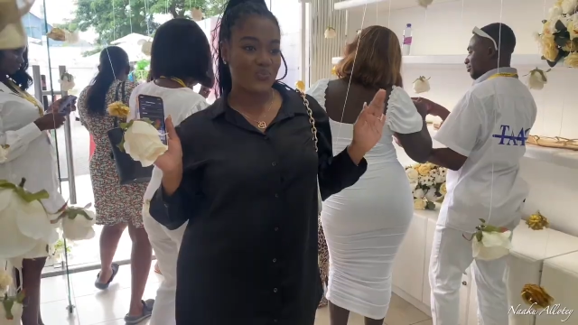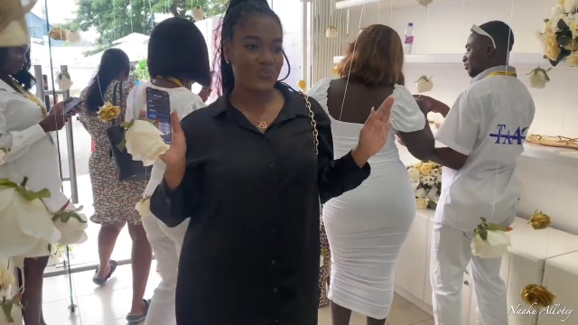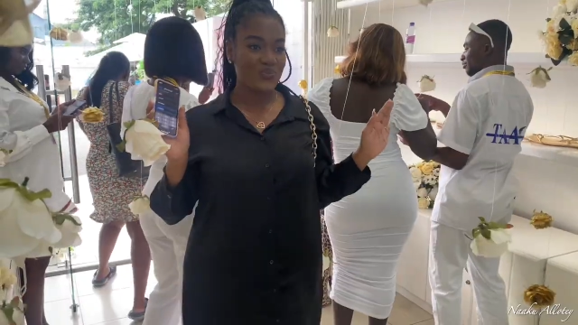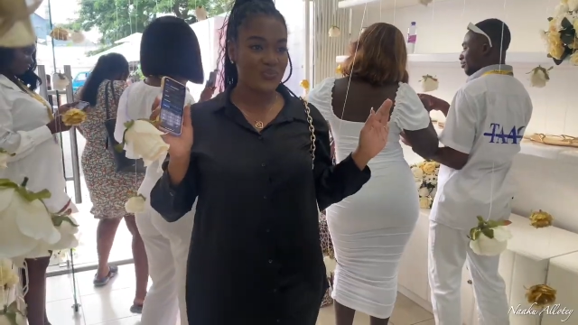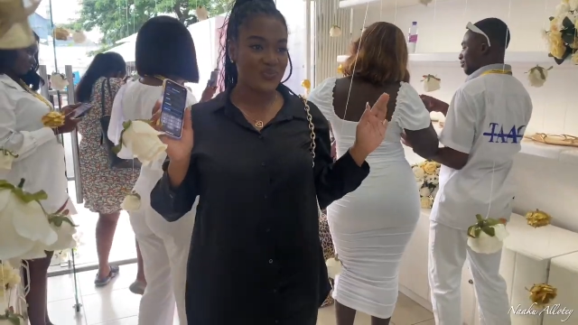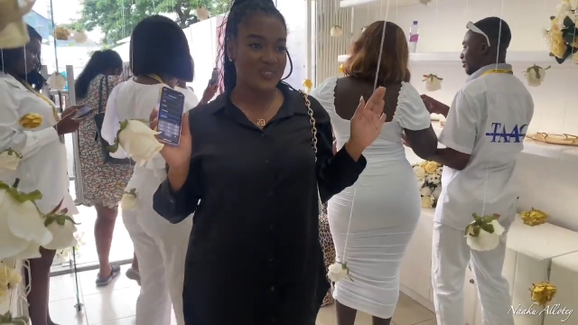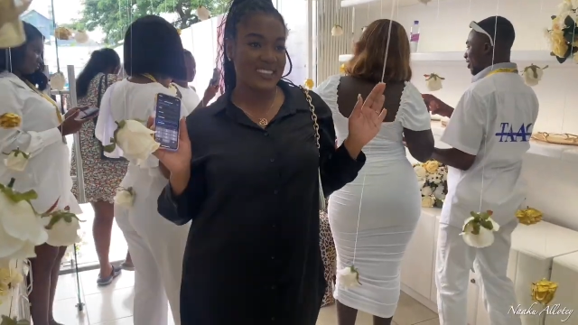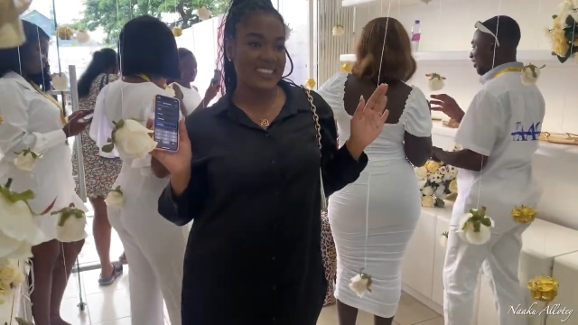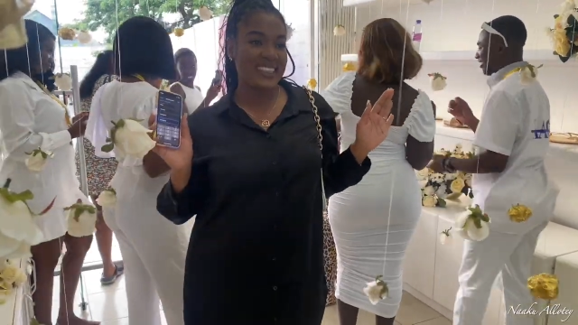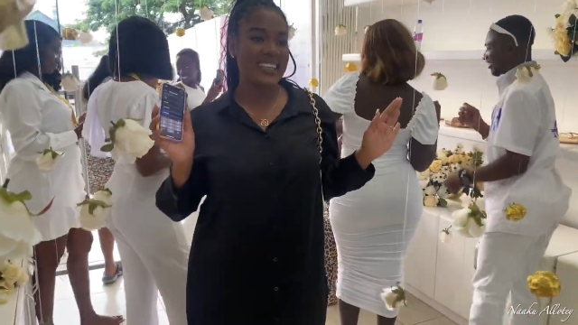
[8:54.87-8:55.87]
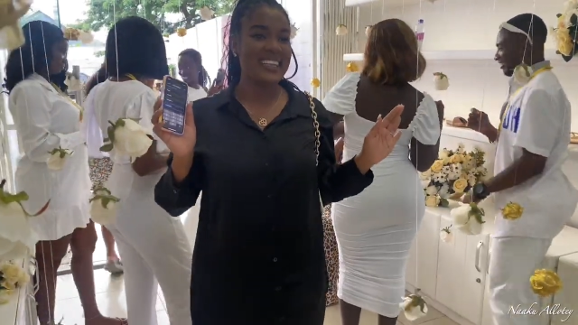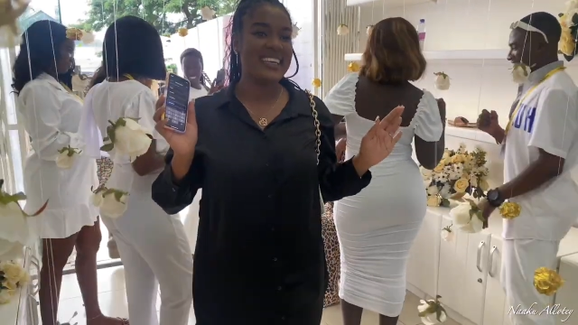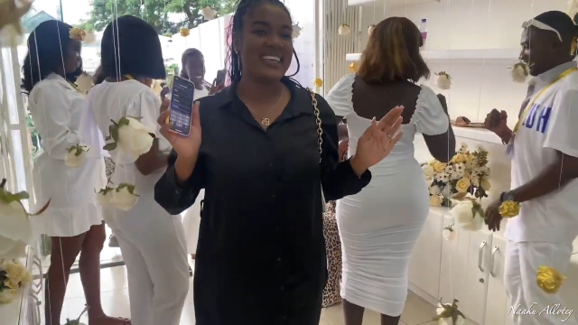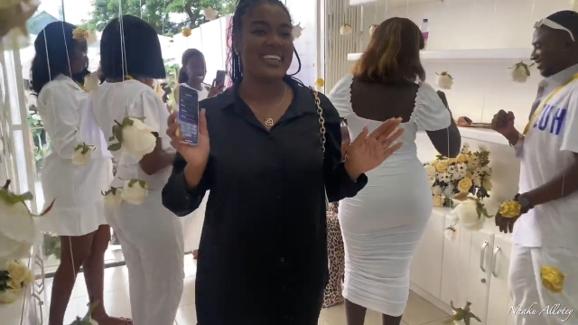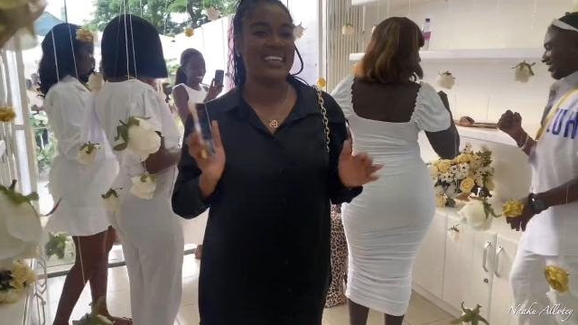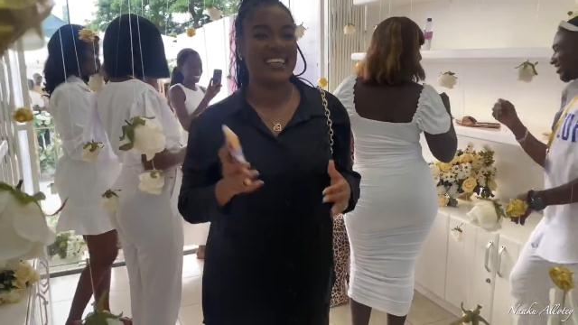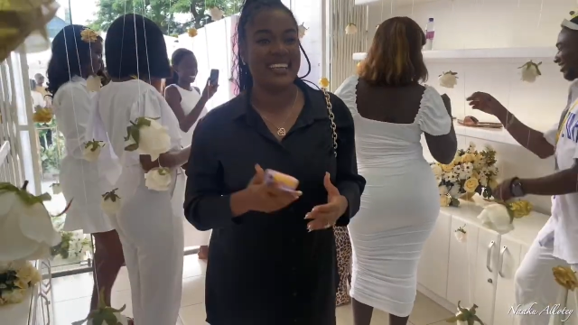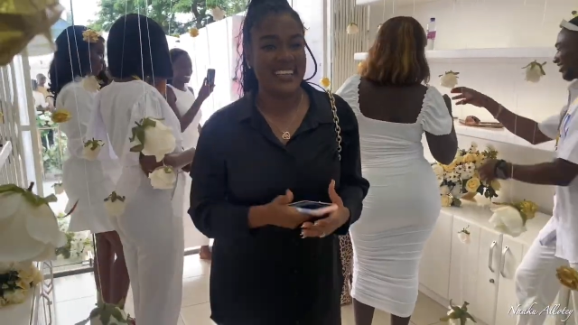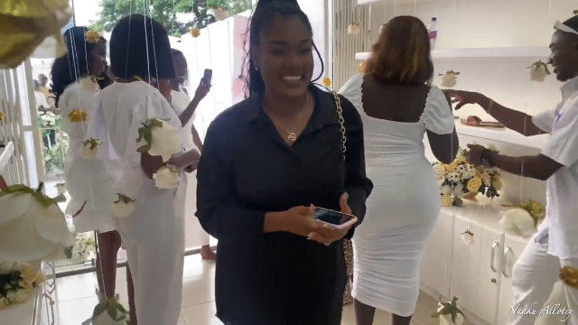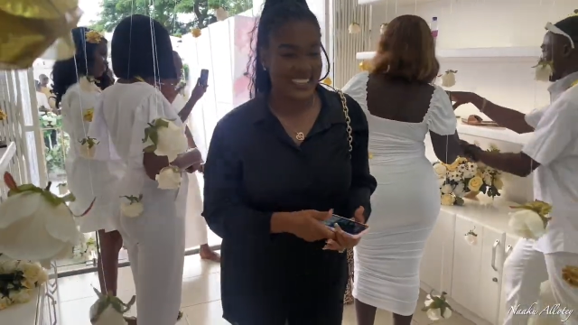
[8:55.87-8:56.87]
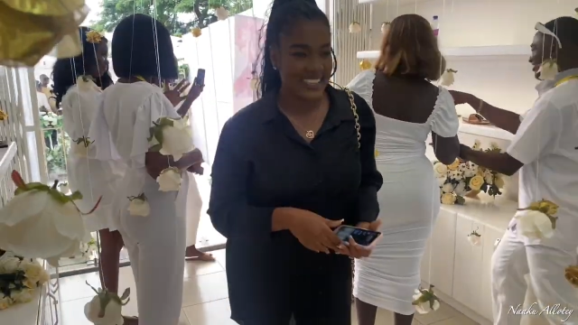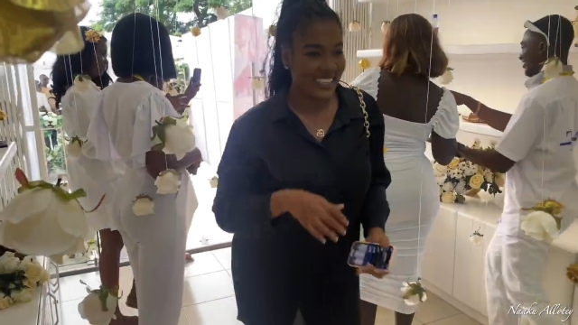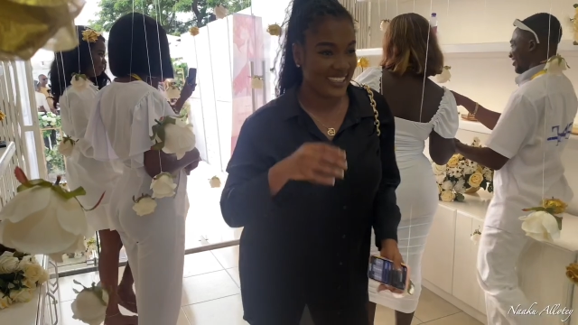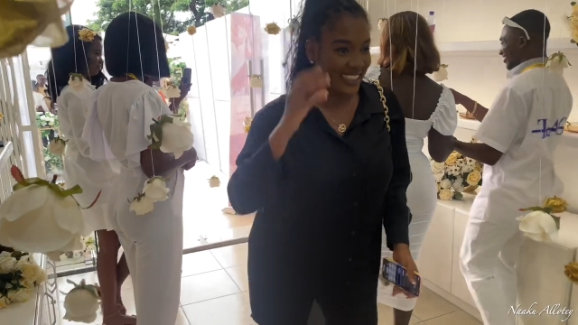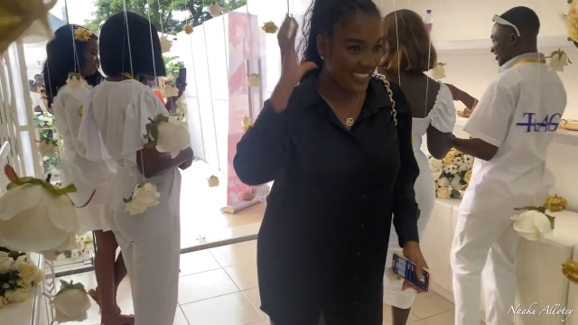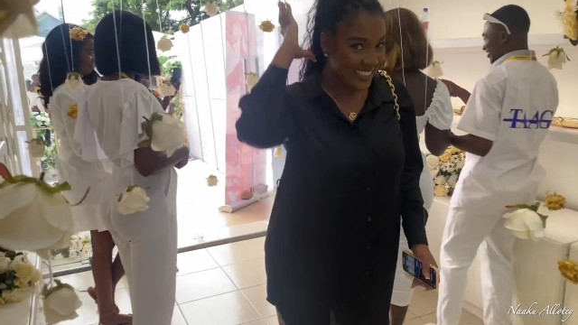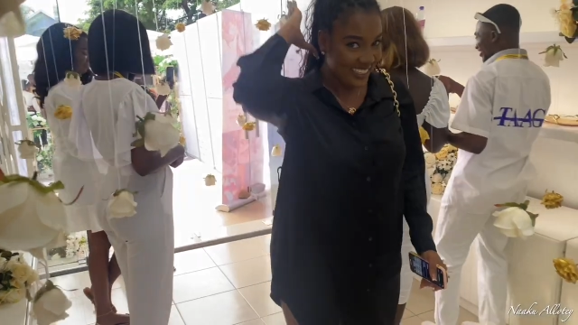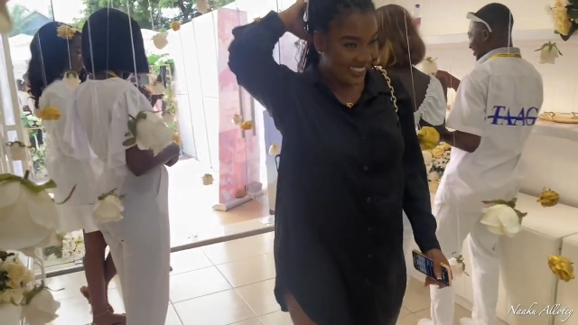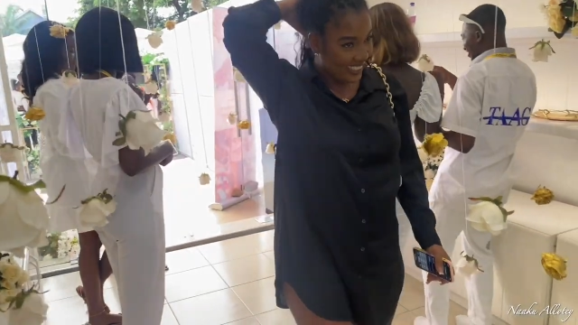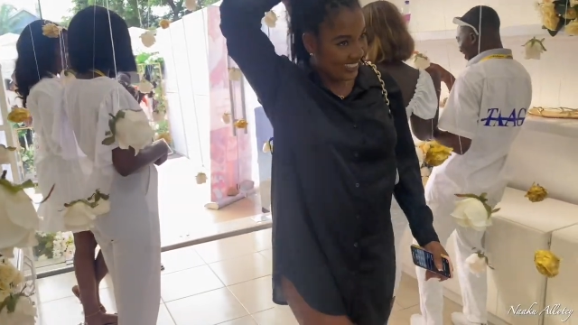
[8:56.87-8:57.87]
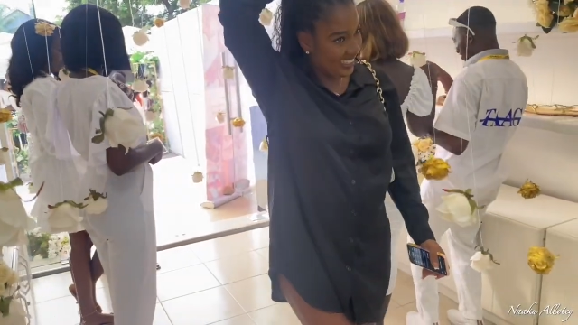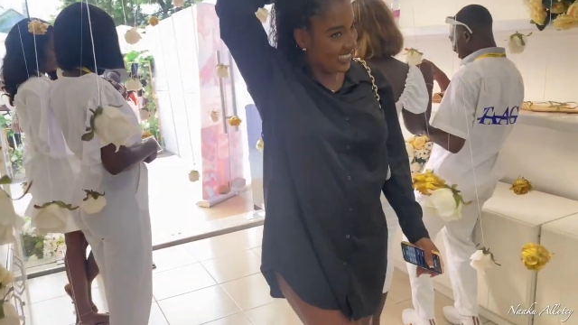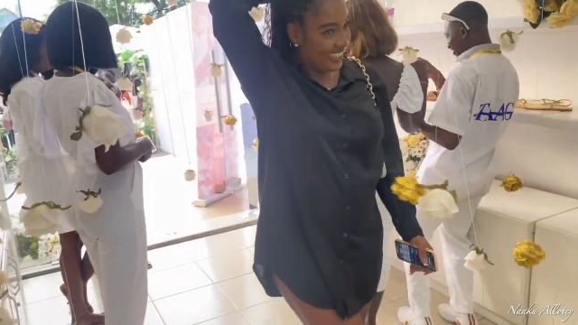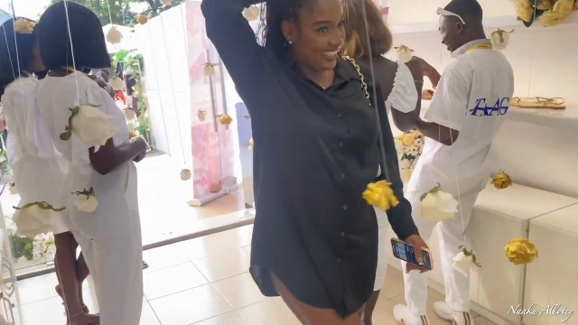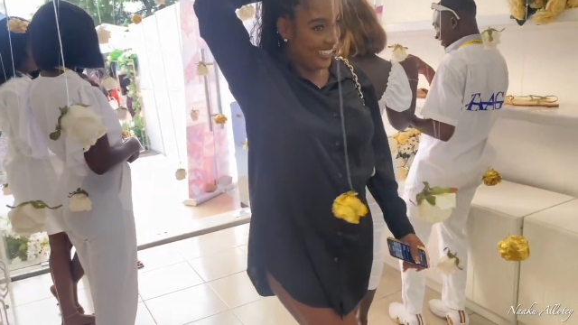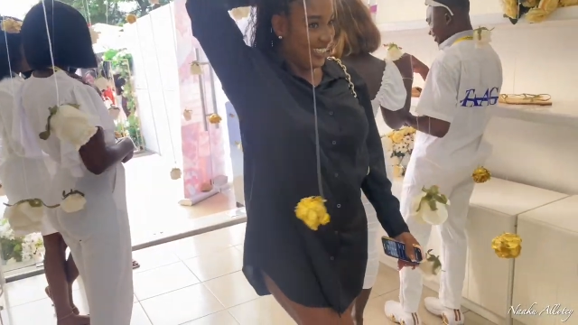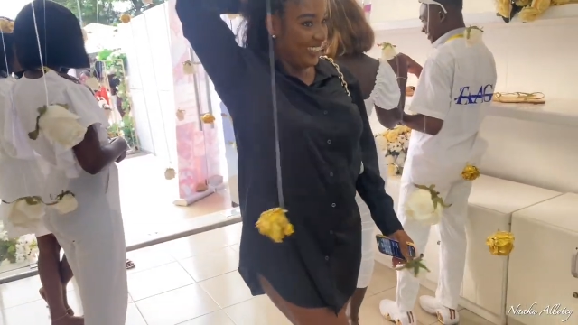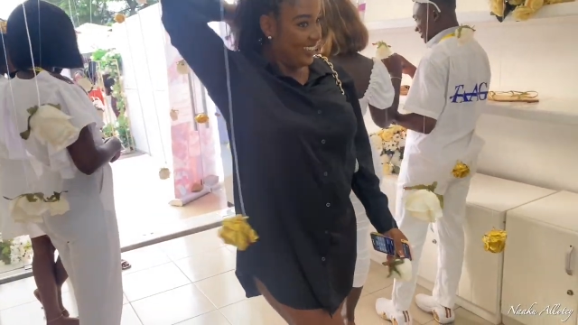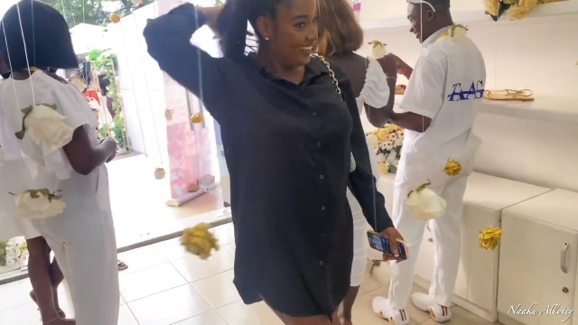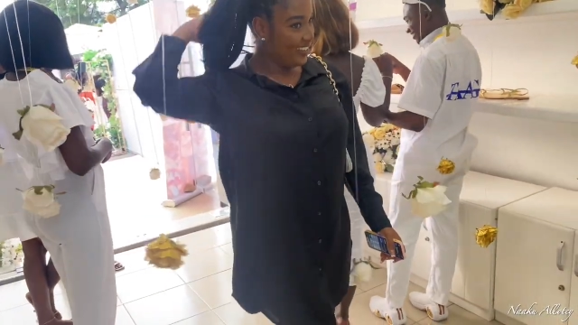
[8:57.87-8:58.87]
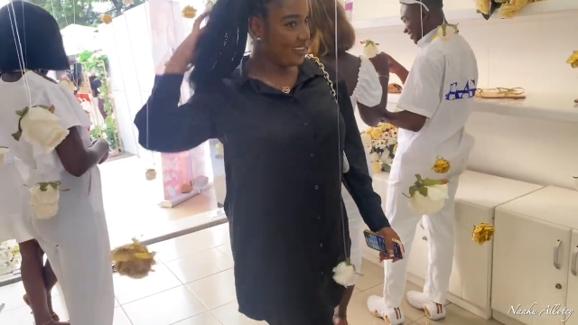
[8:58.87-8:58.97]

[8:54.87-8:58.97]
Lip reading: [no speech]